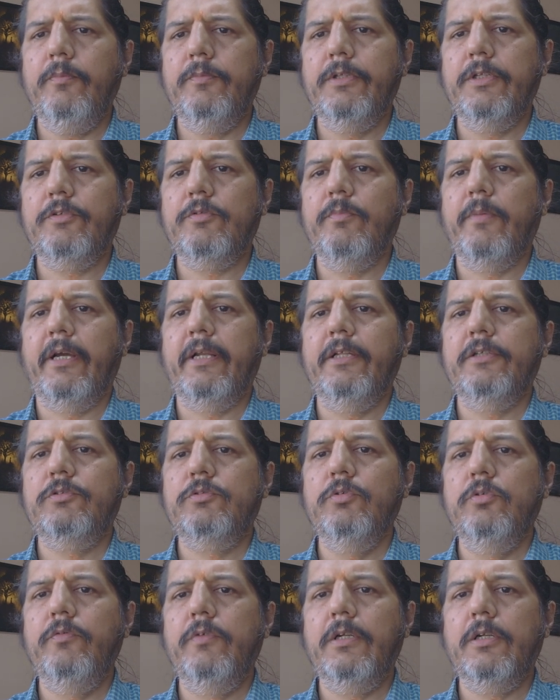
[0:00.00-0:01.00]
This minus
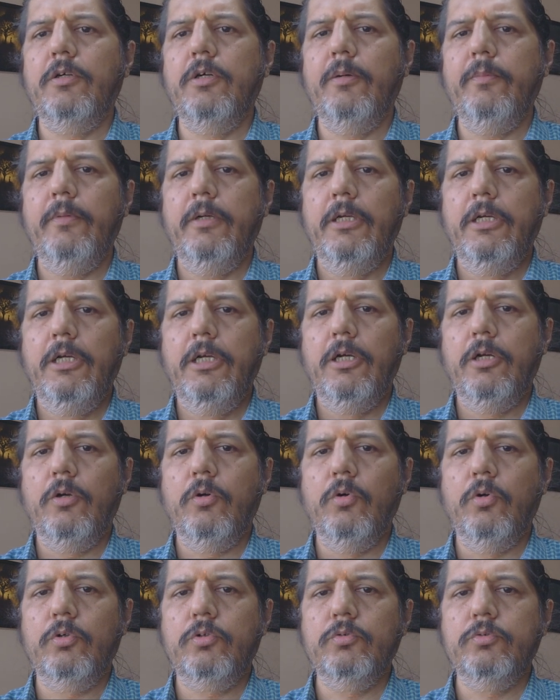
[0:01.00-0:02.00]
2 will go
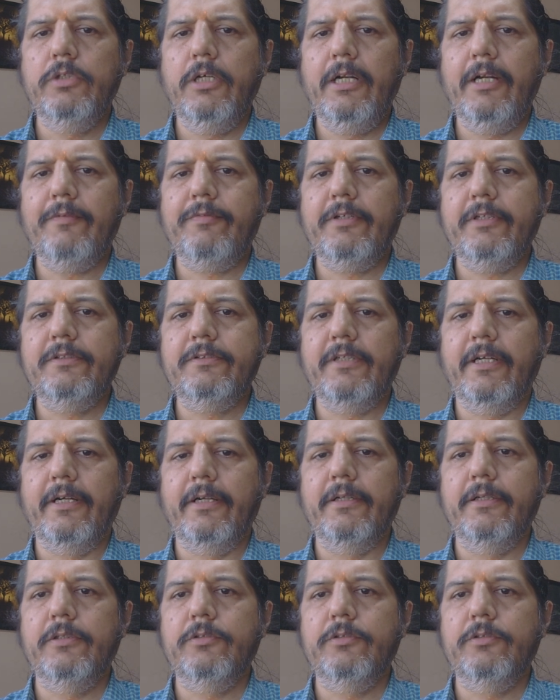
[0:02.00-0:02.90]
to the left hand side.